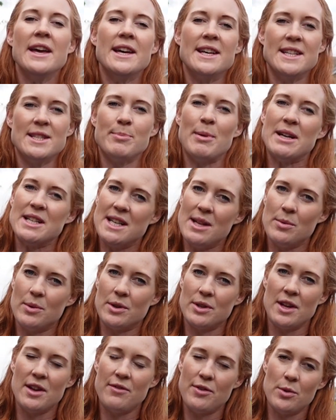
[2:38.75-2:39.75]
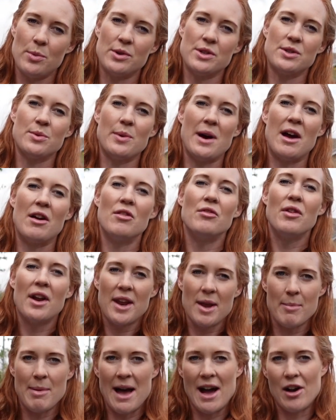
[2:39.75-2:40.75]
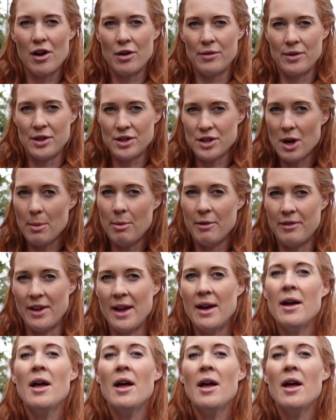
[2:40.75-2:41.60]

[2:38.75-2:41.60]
especially if you want to wear a running pack over the top of it.